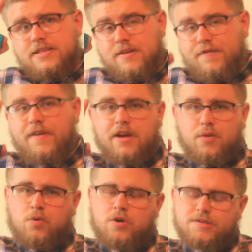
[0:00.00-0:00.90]
to
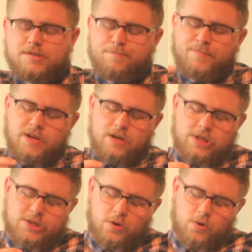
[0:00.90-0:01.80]
30 watts.
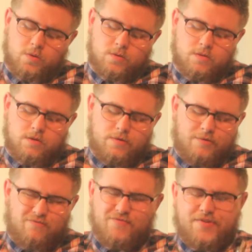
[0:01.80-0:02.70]
So
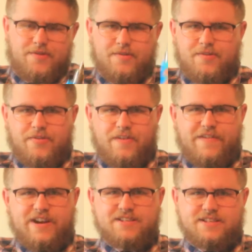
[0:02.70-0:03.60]
the
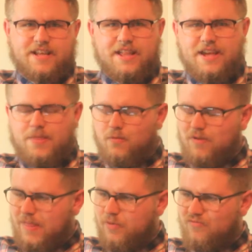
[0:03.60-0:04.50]
versatility
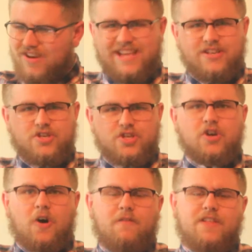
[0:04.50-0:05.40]
and the
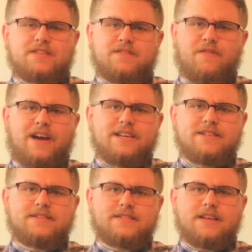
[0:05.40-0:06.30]
range of this
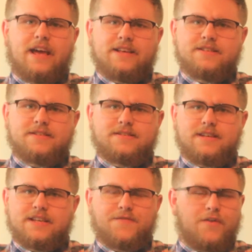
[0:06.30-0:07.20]
device
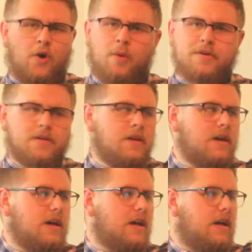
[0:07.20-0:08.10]
is phenomenal.
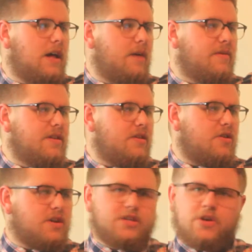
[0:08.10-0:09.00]
I mean,
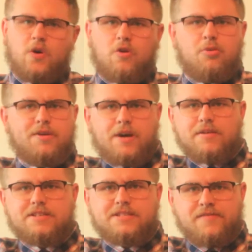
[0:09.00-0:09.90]
you could toot all the way
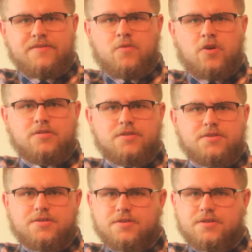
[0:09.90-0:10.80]
down at 7
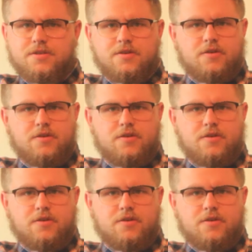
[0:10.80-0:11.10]
watts,